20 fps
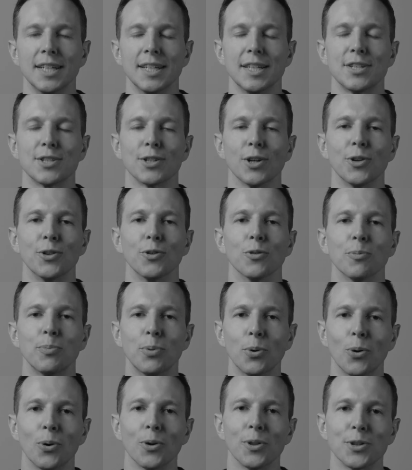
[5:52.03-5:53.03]
So the
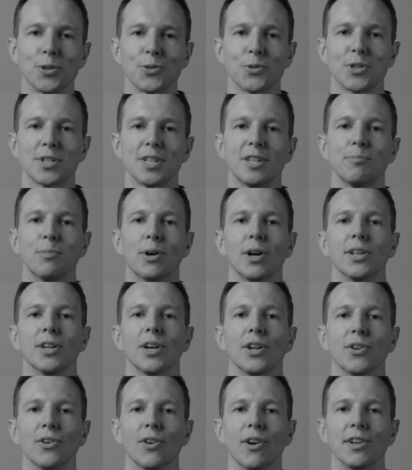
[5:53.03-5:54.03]
report that's received by the
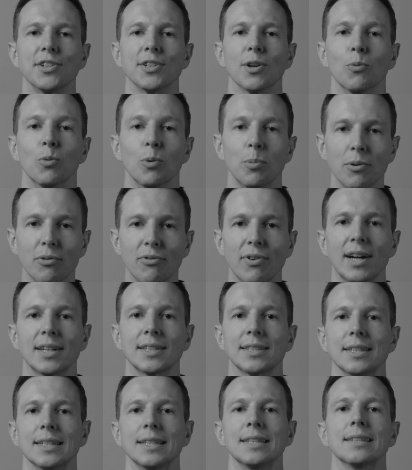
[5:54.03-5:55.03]
underwriter will be
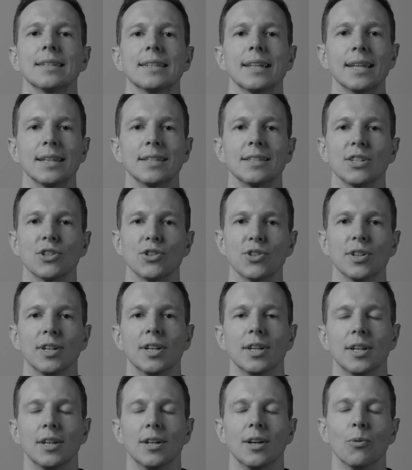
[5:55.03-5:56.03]
factored into their decision
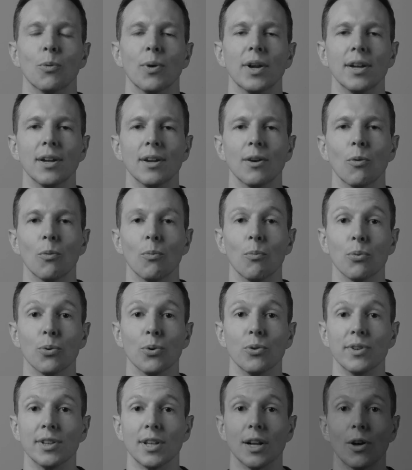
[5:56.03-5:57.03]
when
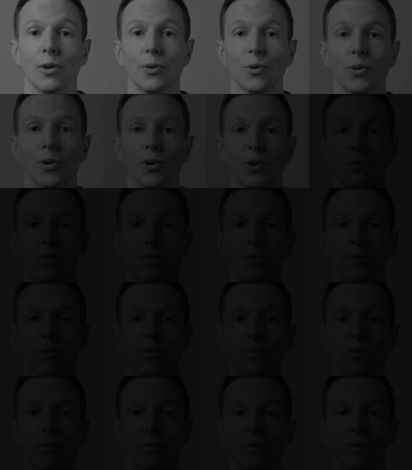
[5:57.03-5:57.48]
approving the loan or not.